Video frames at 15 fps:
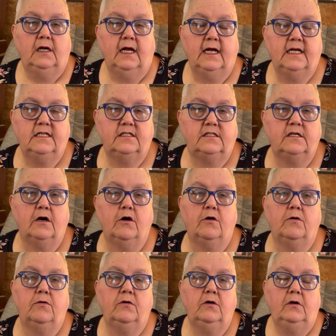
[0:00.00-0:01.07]
And
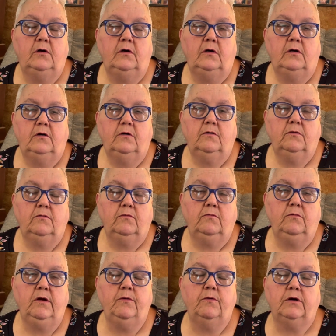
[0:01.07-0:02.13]
so
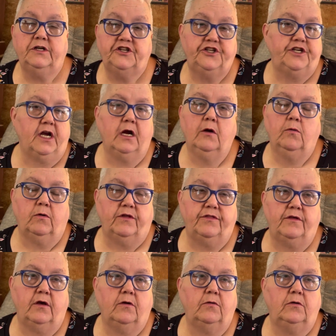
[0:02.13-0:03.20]
we want to share it with
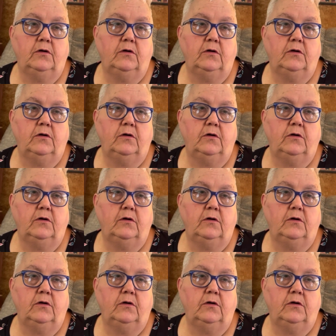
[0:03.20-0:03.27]
you.